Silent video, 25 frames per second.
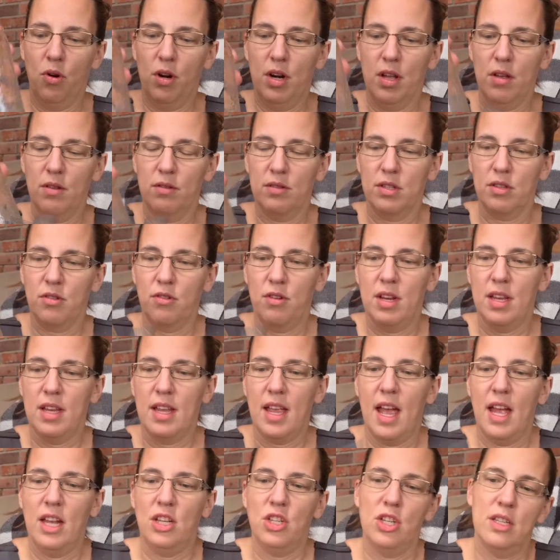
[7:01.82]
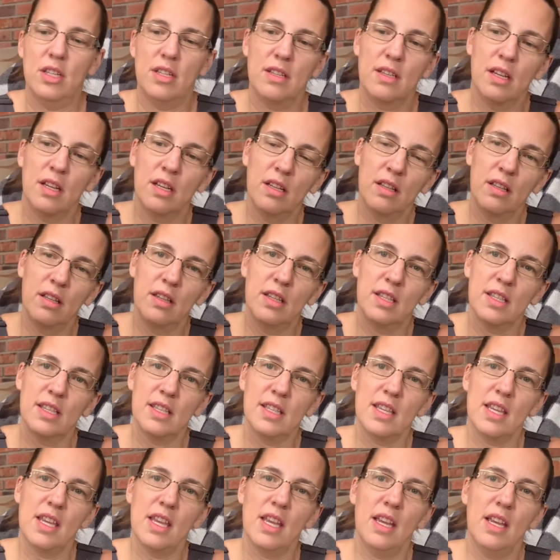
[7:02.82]
it out. The screen catches the
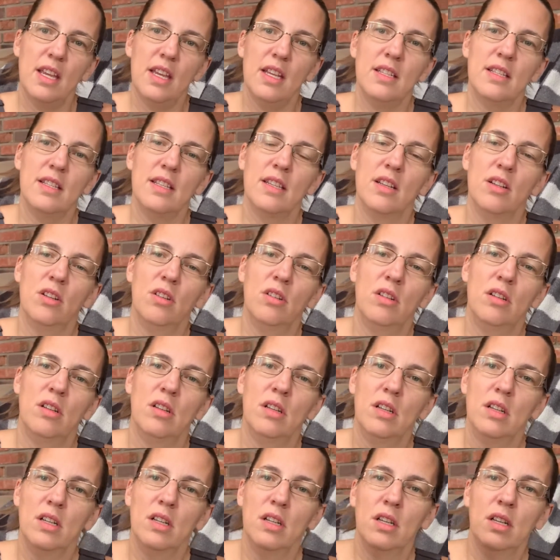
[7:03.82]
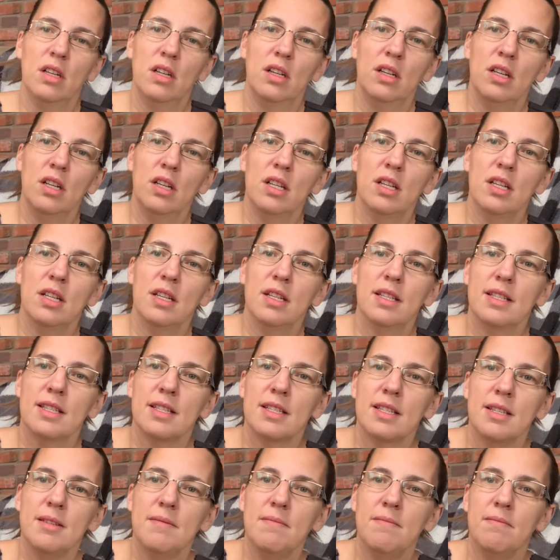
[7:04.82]
seeds.
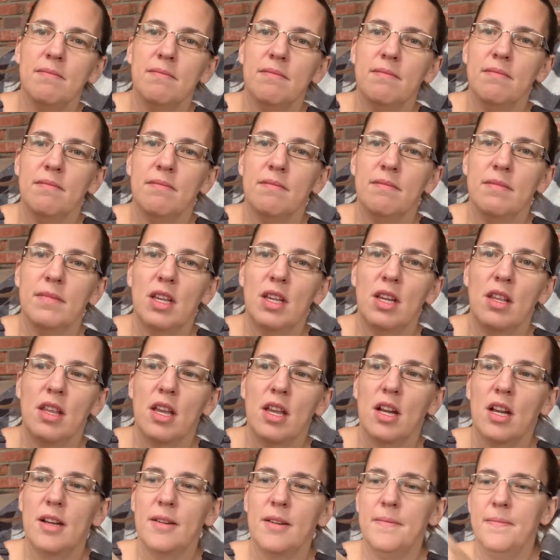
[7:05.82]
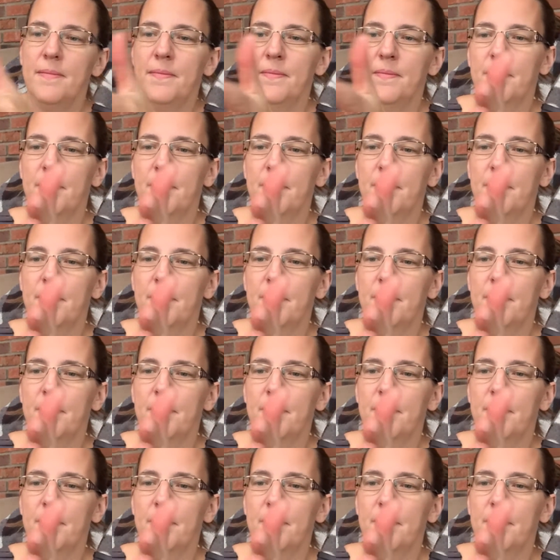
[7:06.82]
See? There they are.